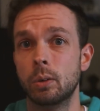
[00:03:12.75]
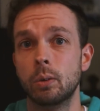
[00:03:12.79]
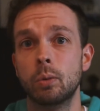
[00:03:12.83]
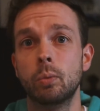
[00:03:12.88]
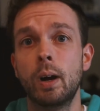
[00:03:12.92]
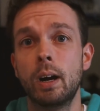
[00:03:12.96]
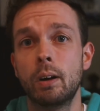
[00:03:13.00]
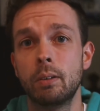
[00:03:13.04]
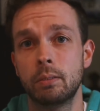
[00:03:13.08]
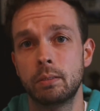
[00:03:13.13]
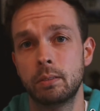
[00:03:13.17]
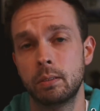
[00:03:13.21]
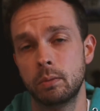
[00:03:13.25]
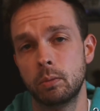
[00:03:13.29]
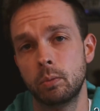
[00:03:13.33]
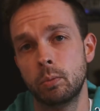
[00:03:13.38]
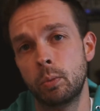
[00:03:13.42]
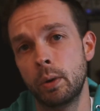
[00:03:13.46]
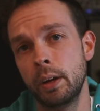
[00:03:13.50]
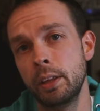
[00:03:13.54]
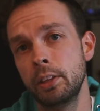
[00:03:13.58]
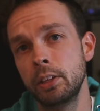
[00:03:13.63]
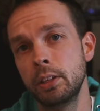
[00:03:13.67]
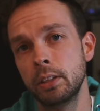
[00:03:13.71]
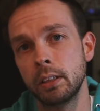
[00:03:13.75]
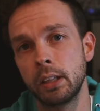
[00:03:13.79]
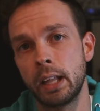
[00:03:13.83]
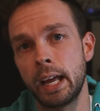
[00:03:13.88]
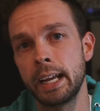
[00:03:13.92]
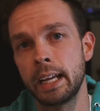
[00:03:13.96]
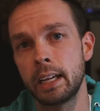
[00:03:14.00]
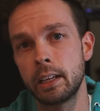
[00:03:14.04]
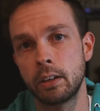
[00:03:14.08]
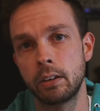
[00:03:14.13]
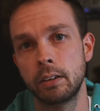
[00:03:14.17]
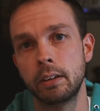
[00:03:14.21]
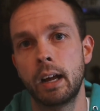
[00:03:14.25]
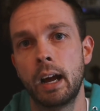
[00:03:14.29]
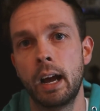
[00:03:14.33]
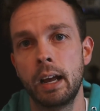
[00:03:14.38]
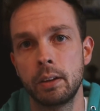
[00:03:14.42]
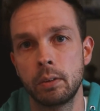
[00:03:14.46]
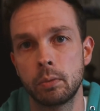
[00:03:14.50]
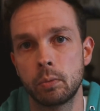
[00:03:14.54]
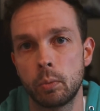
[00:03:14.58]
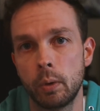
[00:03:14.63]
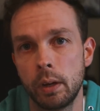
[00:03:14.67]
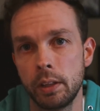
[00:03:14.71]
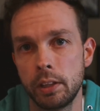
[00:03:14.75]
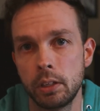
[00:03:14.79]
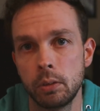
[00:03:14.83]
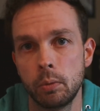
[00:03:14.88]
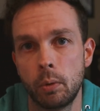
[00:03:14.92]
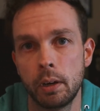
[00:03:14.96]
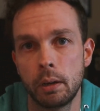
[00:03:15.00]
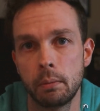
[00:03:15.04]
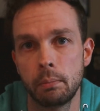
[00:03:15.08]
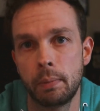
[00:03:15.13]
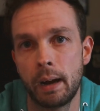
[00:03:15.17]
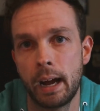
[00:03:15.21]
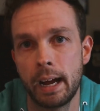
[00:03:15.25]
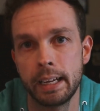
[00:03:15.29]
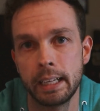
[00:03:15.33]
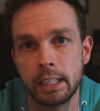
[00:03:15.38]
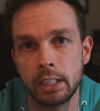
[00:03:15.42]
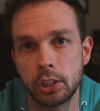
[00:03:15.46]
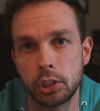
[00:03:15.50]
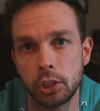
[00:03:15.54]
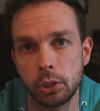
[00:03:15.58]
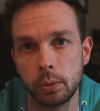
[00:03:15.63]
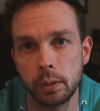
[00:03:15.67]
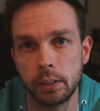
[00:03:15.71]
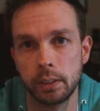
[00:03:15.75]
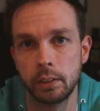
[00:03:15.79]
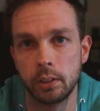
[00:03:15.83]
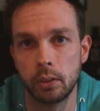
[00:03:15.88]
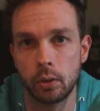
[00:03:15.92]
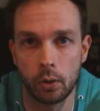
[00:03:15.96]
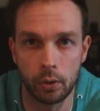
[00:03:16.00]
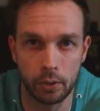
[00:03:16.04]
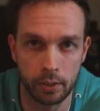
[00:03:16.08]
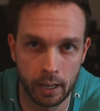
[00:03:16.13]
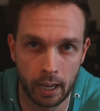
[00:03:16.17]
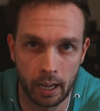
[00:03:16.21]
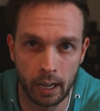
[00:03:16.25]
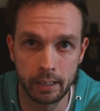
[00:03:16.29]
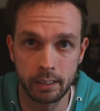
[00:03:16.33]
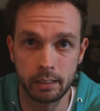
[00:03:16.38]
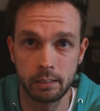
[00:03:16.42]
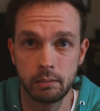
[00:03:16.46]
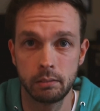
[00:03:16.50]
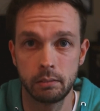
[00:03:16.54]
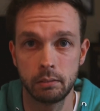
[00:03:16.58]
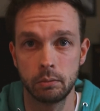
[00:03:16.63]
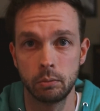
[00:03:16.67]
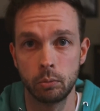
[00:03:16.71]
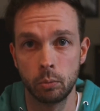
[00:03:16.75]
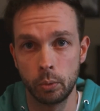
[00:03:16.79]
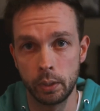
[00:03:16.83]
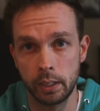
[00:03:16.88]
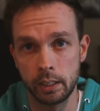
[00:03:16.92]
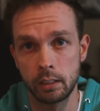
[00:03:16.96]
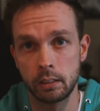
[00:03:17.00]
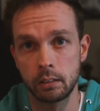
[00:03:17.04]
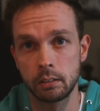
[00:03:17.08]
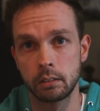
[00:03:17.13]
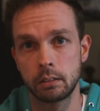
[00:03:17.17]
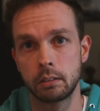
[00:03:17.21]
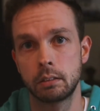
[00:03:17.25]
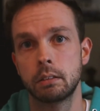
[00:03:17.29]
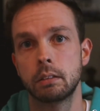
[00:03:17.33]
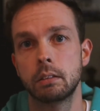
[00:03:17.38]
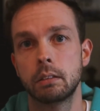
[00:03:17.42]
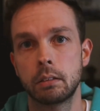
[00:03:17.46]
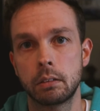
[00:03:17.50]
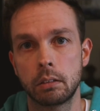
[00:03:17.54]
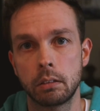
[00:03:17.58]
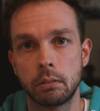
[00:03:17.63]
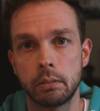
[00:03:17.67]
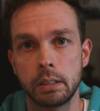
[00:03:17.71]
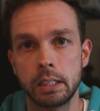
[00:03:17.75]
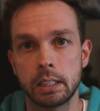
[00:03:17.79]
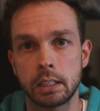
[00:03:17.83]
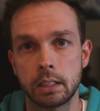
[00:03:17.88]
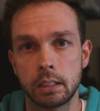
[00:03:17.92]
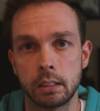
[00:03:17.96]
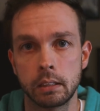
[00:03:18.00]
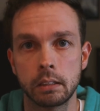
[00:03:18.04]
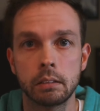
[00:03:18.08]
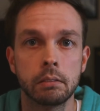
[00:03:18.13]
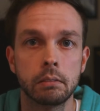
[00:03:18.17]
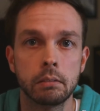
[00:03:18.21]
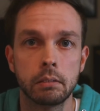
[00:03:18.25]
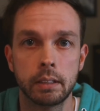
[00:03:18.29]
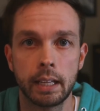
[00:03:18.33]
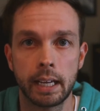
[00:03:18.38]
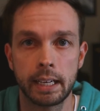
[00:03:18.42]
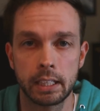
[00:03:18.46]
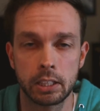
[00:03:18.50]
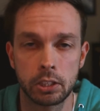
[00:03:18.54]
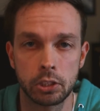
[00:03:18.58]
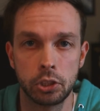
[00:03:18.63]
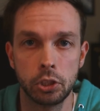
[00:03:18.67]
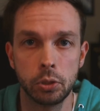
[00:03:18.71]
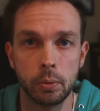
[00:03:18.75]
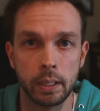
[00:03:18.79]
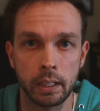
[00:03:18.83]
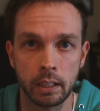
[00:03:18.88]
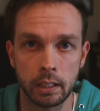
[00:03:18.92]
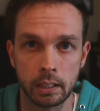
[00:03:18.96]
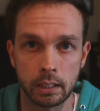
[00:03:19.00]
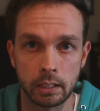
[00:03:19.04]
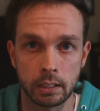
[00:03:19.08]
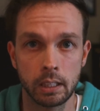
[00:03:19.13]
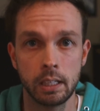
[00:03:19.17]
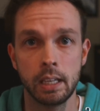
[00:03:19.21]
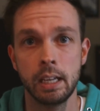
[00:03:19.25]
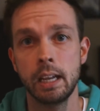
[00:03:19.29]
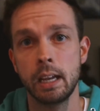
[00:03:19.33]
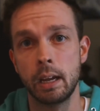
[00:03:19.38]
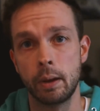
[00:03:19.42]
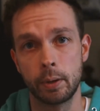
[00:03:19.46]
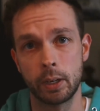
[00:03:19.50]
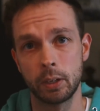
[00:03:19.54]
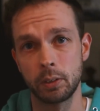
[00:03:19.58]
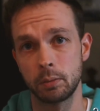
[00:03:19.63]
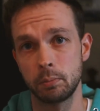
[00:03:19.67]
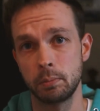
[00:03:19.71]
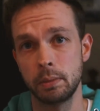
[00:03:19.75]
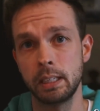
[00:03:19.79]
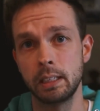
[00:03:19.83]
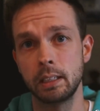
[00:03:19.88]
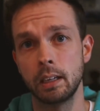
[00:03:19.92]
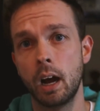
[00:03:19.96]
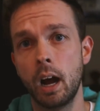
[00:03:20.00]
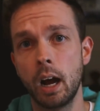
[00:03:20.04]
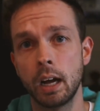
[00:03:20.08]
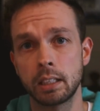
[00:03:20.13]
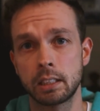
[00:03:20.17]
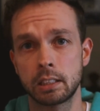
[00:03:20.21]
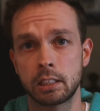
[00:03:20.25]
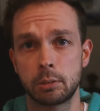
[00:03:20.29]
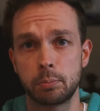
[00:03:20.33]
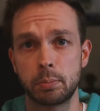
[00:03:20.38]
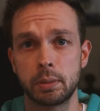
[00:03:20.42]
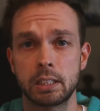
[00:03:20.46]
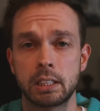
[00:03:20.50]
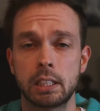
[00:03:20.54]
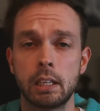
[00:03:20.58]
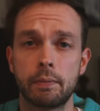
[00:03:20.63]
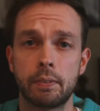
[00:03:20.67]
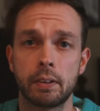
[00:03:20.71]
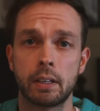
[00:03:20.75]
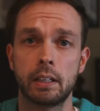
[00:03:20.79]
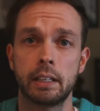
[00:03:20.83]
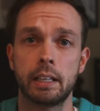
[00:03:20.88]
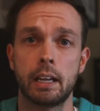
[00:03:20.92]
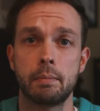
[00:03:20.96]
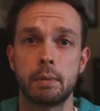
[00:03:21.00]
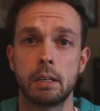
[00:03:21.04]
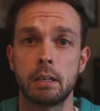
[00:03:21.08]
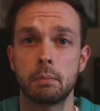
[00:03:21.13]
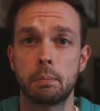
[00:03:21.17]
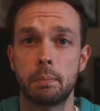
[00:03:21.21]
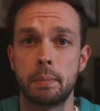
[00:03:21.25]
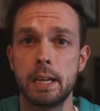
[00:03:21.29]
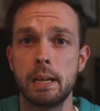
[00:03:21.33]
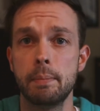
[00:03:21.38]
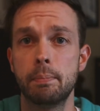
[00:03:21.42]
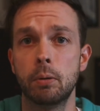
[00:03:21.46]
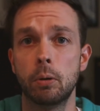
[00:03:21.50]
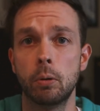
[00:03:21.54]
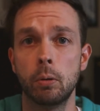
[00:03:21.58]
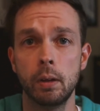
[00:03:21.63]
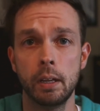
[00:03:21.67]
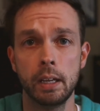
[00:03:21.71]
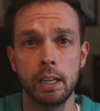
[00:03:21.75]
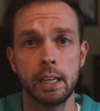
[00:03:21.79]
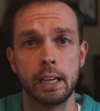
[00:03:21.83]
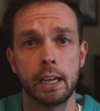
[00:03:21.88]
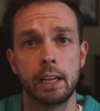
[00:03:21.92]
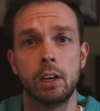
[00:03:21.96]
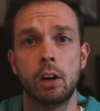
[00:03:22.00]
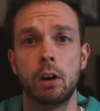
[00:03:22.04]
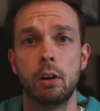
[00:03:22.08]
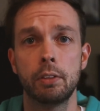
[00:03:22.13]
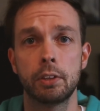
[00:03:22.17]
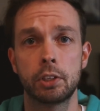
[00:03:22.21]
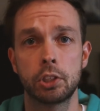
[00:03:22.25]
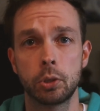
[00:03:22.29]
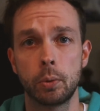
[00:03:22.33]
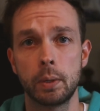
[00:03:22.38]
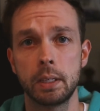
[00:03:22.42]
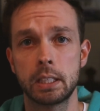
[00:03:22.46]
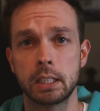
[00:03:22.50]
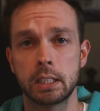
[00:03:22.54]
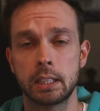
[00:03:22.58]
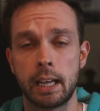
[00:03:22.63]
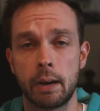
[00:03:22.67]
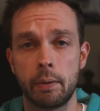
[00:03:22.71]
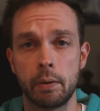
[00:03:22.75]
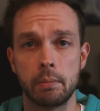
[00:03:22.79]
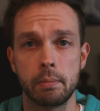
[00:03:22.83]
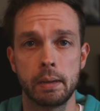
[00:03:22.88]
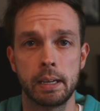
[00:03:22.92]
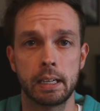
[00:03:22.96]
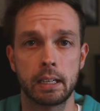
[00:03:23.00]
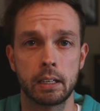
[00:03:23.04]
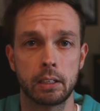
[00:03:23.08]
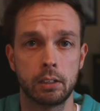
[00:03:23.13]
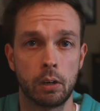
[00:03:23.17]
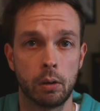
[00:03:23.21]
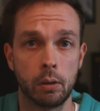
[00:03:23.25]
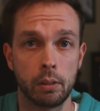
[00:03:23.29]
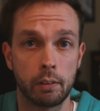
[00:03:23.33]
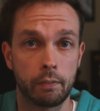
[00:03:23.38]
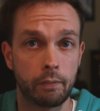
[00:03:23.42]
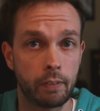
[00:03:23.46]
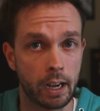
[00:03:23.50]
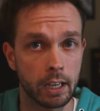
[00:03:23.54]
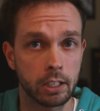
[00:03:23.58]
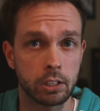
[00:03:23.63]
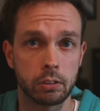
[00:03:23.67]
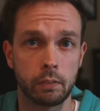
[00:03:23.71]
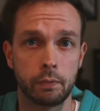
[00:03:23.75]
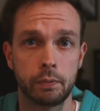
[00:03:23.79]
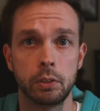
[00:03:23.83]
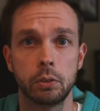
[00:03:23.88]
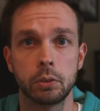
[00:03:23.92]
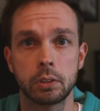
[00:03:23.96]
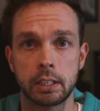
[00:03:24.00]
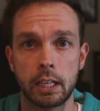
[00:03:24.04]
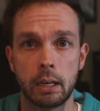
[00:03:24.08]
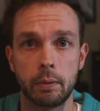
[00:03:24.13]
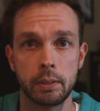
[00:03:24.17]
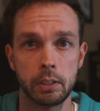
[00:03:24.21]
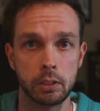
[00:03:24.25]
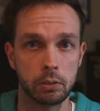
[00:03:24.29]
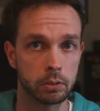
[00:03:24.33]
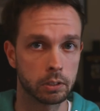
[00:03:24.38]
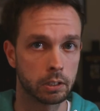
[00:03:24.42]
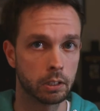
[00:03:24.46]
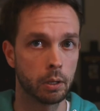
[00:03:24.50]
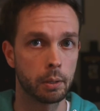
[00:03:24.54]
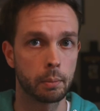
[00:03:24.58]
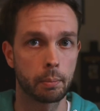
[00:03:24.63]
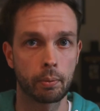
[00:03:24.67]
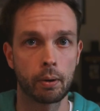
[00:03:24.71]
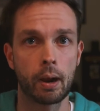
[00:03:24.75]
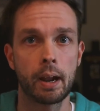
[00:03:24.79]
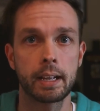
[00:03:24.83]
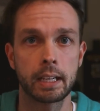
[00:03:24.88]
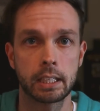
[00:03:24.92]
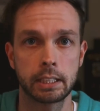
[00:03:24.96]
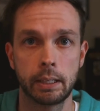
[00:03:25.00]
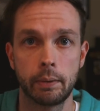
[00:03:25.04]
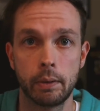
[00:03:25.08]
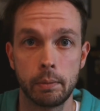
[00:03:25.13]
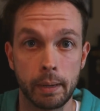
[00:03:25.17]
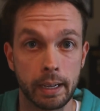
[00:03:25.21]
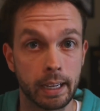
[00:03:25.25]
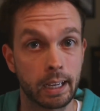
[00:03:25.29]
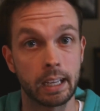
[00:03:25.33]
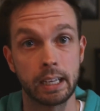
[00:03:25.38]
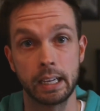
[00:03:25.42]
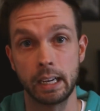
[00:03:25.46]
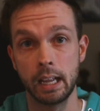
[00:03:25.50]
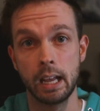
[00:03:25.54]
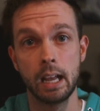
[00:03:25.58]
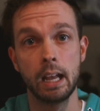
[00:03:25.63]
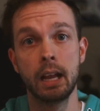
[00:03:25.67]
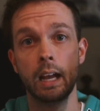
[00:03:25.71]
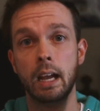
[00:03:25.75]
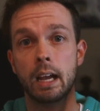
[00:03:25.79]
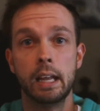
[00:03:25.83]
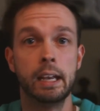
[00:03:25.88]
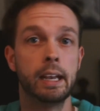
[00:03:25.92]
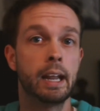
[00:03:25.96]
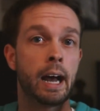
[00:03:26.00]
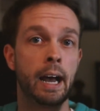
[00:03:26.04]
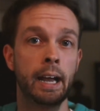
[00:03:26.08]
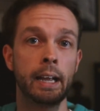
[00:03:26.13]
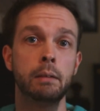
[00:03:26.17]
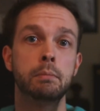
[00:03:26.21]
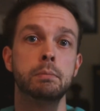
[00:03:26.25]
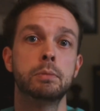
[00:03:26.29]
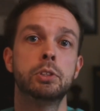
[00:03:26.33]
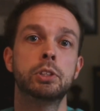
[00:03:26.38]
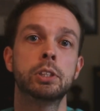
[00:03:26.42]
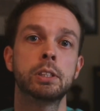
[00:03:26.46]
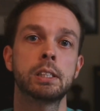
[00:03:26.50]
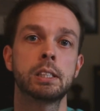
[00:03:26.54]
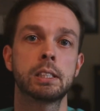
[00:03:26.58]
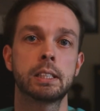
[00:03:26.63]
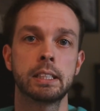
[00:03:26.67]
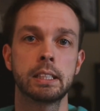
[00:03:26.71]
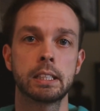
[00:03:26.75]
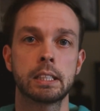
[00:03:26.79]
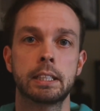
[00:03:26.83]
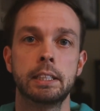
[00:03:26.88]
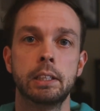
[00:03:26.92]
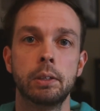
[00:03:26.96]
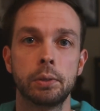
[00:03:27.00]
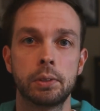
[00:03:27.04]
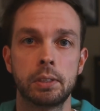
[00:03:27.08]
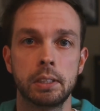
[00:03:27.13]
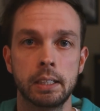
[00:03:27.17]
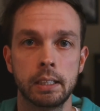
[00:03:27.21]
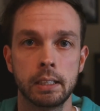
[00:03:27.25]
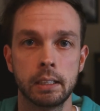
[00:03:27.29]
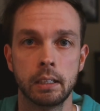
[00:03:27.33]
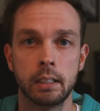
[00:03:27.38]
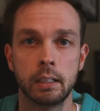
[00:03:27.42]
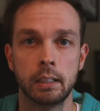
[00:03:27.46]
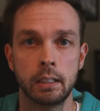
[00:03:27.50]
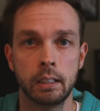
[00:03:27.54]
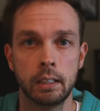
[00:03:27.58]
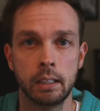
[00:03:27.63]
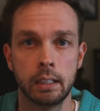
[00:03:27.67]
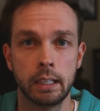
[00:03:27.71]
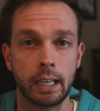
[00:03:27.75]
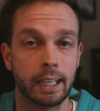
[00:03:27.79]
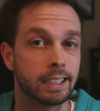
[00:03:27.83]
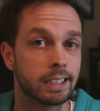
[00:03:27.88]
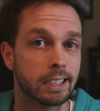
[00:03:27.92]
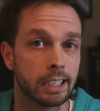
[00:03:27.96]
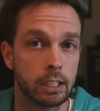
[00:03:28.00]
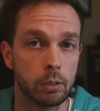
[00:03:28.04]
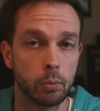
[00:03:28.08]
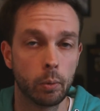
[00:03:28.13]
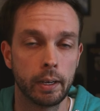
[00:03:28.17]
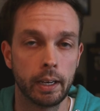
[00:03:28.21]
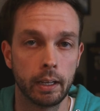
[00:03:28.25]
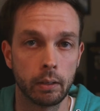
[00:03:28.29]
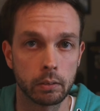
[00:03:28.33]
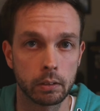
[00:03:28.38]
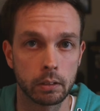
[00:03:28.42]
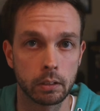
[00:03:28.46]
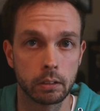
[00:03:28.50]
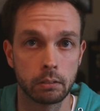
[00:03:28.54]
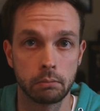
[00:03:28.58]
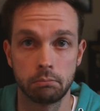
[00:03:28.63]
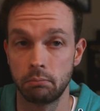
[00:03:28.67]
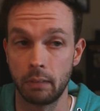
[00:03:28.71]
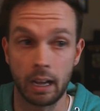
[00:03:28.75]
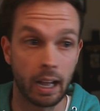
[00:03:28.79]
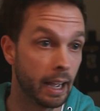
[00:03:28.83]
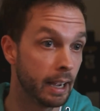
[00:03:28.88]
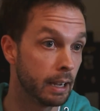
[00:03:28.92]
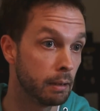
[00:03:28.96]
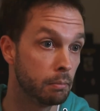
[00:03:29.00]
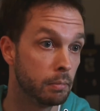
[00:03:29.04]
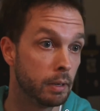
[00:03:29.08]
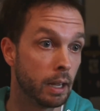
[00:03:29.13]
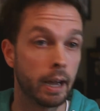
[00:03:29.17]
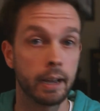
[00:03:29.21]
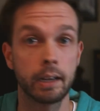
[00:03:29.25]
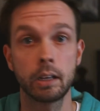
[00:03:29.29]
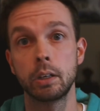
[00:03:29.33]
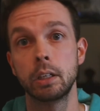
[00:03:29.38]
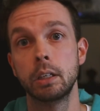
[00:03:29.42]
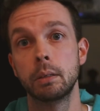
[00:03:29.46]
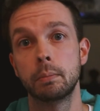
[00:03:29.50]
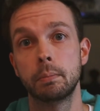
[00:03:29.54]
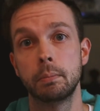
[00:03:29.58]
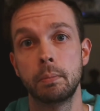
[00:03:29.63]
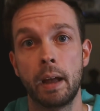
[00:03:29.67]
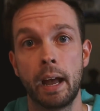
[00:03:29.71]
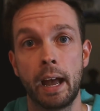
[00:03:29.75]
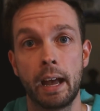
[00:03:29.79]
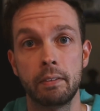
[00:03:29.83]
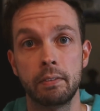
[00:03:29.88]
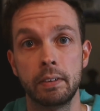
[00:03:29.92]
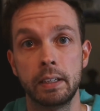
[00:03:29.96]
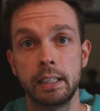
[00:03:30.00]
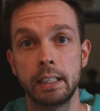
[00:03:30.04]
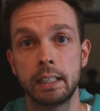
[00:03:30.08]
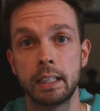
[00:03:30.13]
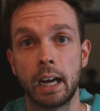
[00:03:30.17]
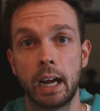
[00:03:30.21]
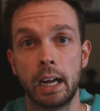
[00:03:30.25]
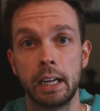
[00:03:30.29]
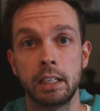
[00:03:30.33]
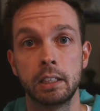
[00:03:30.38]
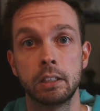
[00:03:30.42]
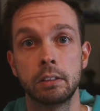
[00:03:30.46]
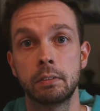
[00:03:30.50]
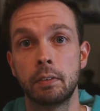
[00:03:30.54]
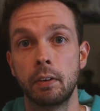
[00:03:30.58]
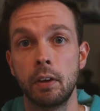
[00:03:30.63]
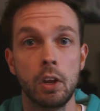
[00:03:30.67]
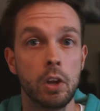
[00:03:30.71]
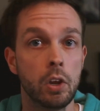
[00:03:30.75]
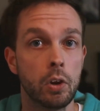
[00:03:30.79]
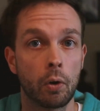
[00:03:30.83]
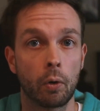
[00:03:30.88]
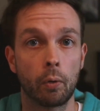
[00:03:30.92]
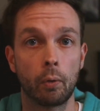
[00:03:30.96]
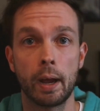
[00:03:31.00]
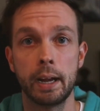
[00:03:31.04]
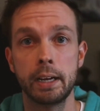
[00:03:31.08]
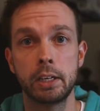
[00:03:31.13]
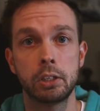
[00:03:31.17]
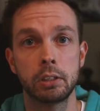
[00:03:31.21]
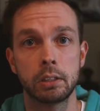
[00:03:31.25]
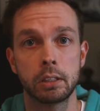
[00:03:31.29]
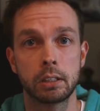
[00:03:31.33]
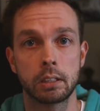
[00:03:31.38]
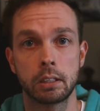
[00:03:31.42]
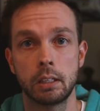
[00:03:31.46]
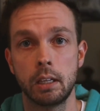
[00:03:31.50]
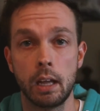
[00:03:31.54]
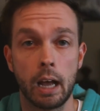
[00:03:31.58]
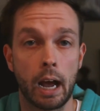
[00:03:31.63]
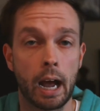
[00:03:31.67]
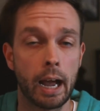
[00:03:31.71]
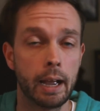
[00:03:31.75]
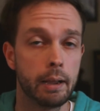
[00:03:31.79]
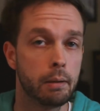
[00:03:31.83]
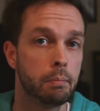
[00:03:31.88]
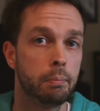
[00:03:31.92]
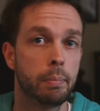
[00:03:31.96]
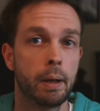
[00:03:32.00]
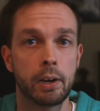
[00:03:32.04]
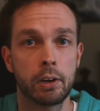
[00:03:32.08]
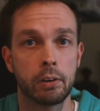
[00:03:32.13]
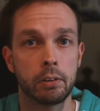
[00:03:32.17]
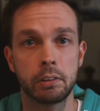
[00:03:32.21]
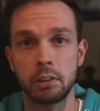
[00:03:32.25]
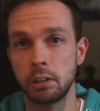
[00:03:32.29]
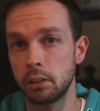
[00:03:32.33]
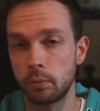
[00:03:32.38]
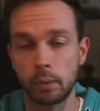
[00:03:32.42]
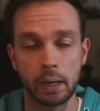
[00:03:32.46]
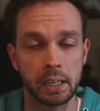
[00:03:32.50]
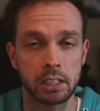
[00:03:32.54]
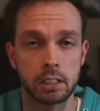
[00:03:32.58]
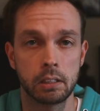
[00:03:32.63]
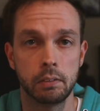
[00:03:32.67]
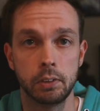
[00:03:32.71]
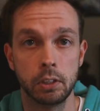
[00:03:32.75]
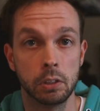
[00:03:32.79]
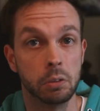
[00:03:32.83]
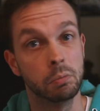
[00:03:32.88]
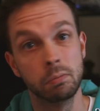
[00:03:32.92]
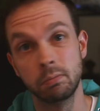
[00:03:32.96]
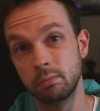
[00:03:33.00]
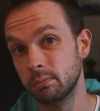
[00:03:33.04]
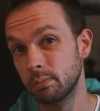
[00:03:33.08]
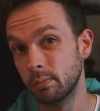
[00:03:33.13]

Well, whether you like it or not, and whether you want to buy into it or not, we're the reason that it's doing this. And I don't mean us specifically, I mean people, and all the choices that we make, and all the fossil fuels that we use, and all the products that we make. And I am just as guilty as anyone else. I am not going to have any kind of righteous, I am better than the rest of you.